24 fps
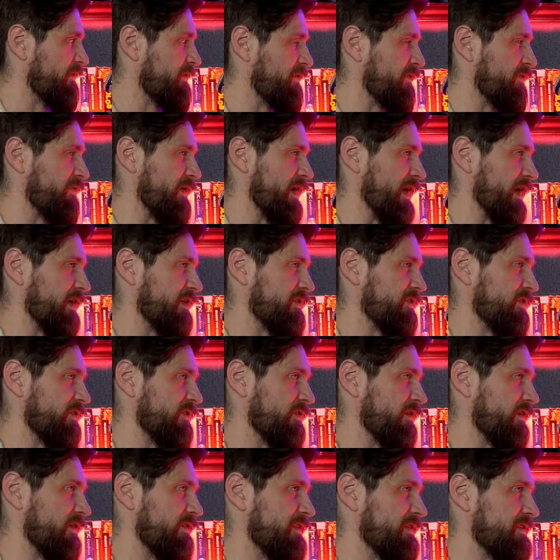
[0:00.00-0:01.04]
the
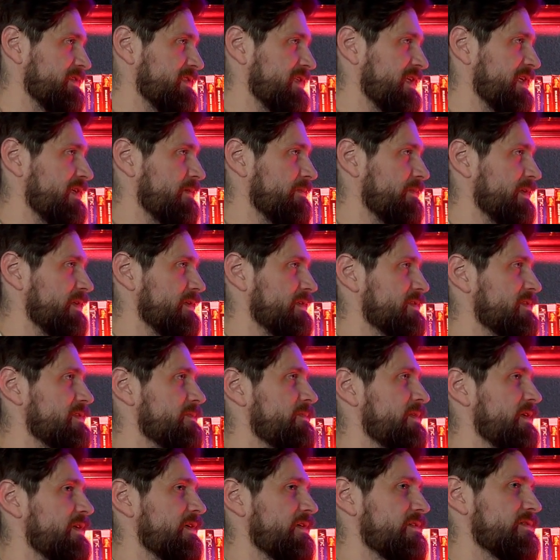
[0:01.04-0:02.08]
director and the team is,
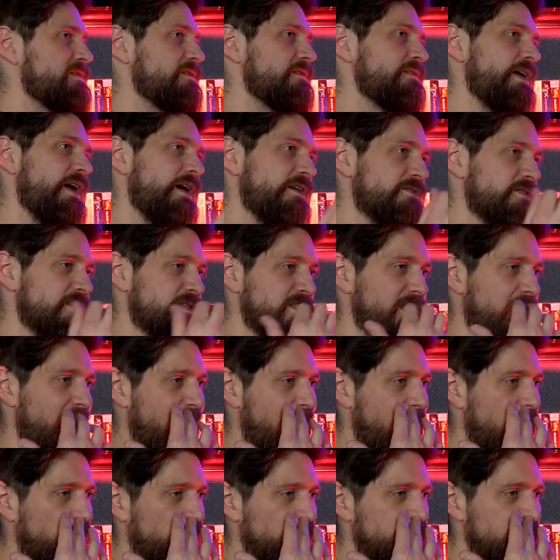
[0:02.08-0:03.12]
because they're not just
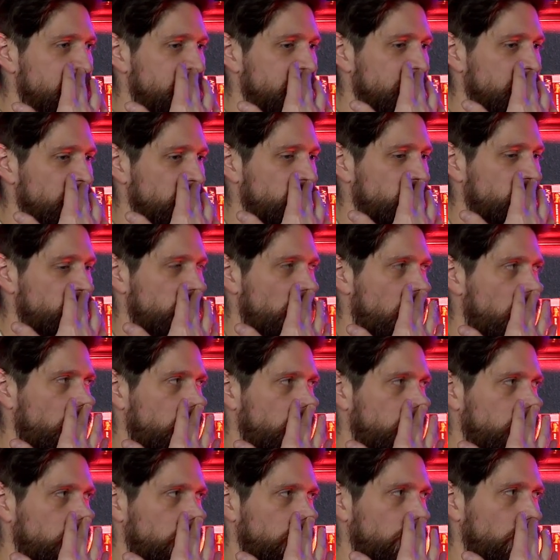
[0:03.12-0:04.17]
out to
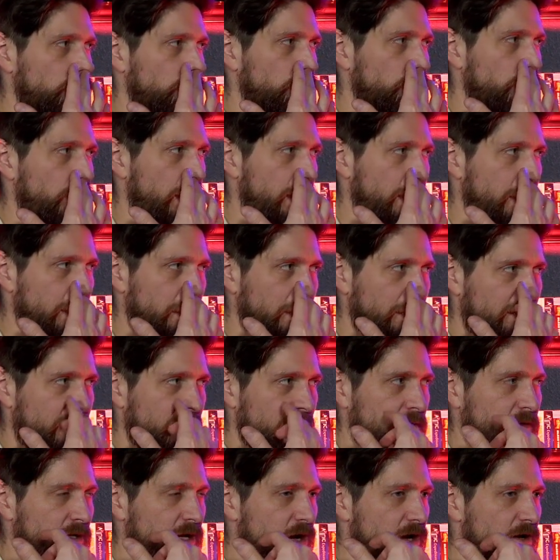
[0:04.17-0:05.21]
shock you, right?
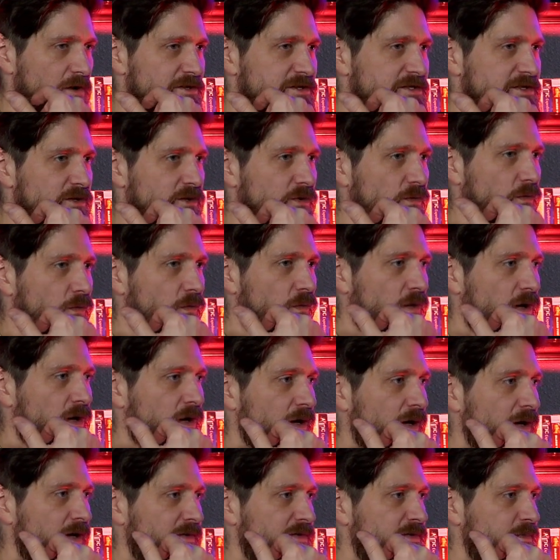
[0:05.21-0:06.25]
They also
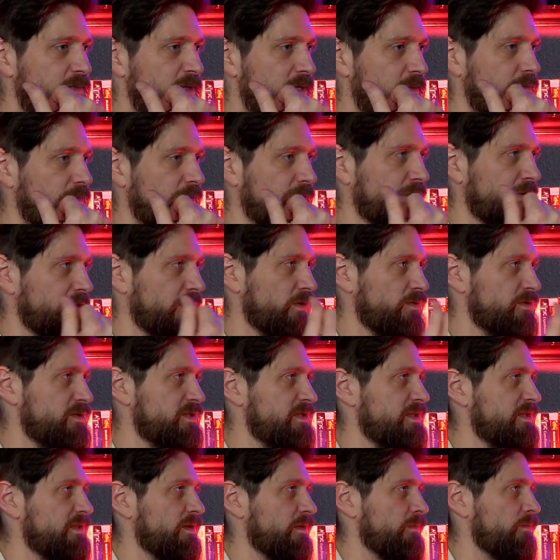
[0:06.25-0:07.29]
want people to go
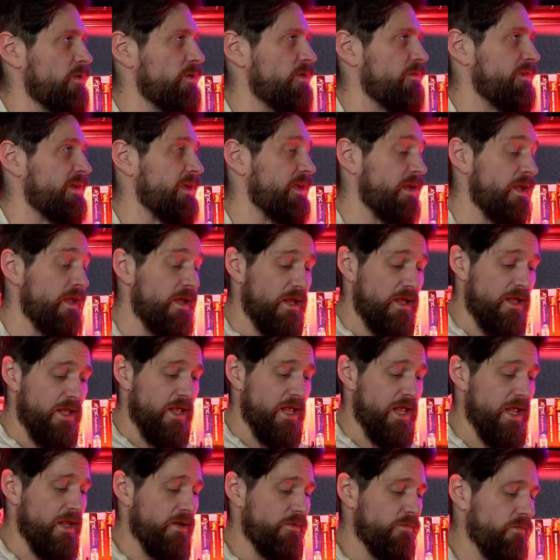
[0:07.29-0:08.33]
see their movie.
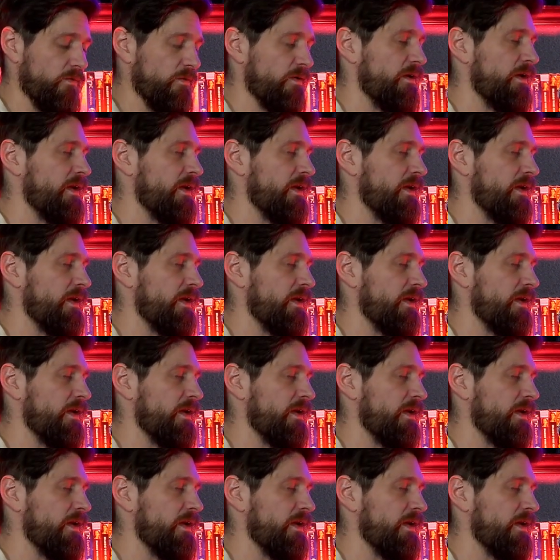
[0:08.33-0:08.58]
And